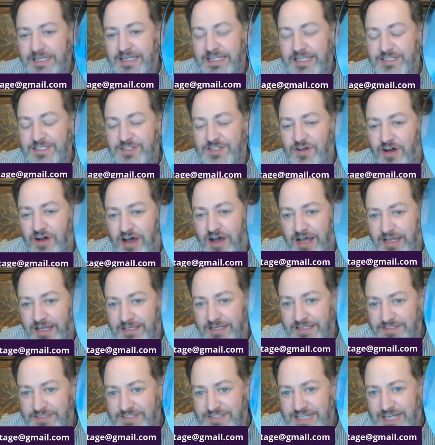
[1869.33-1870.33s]
that Dawn
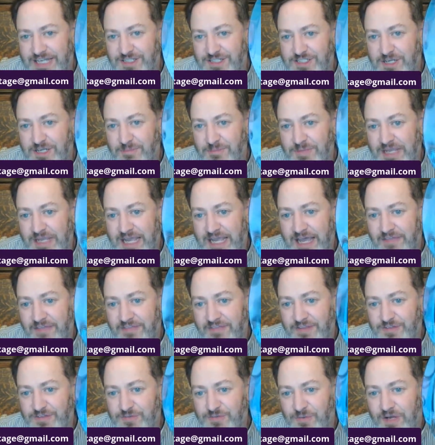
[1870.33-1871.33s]
is not jumping on
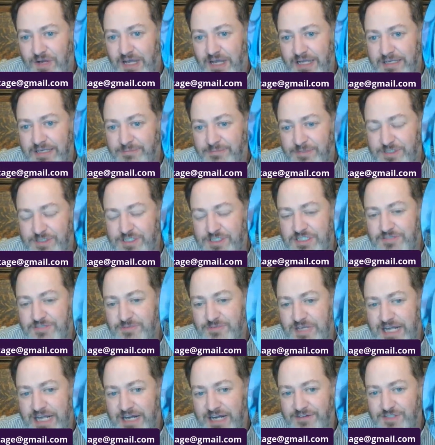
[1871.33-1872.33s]
this one, but she's
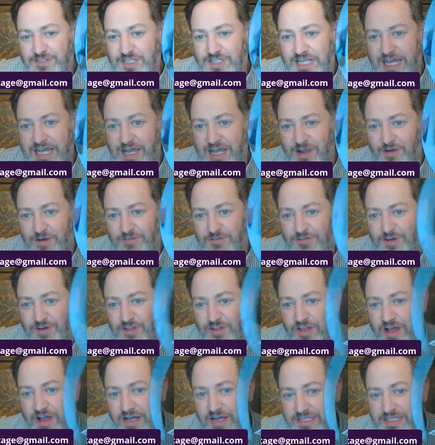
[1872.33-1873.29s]
been out of Chicago for a long